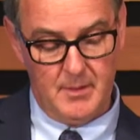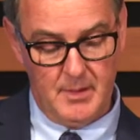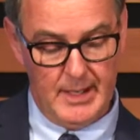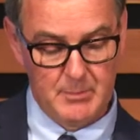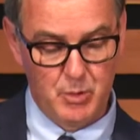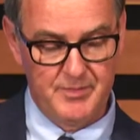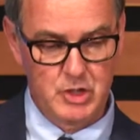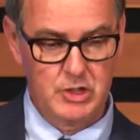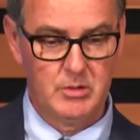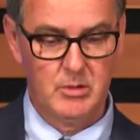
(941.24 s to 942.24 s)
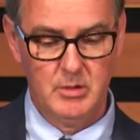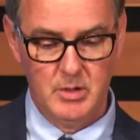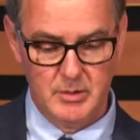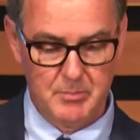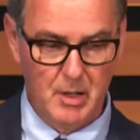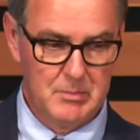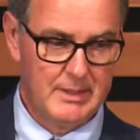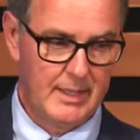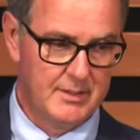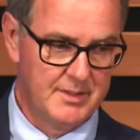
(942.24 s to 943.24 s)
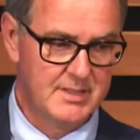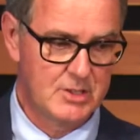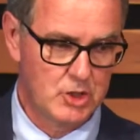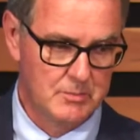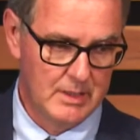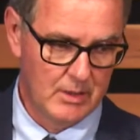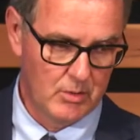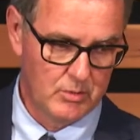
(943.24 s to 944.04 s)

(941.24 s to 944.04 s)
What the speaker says: health professional, the public, and the decision maker